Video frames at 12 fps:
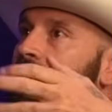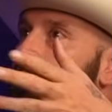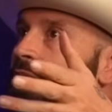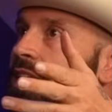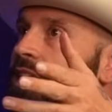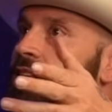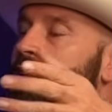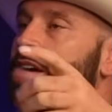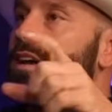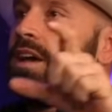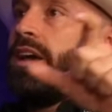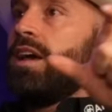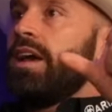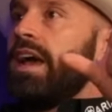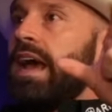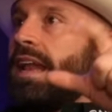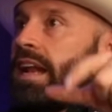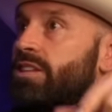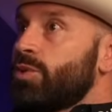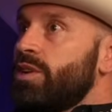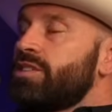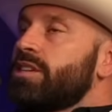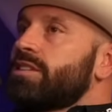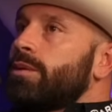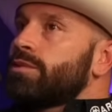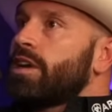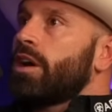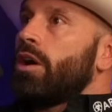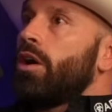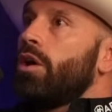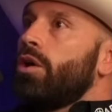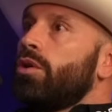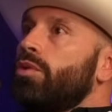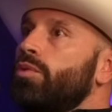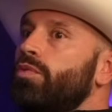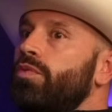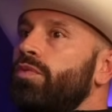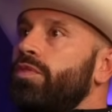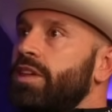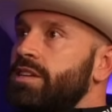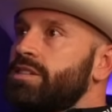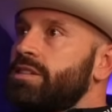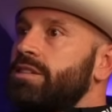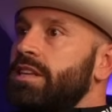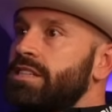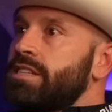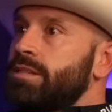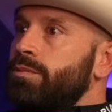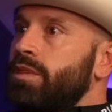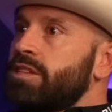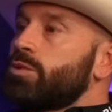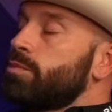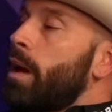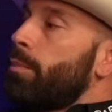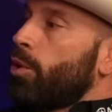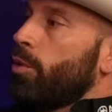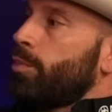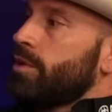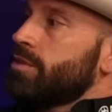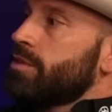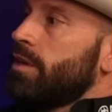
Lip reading: it mean anything. And then at 26, I was like, oh, this was my purpose.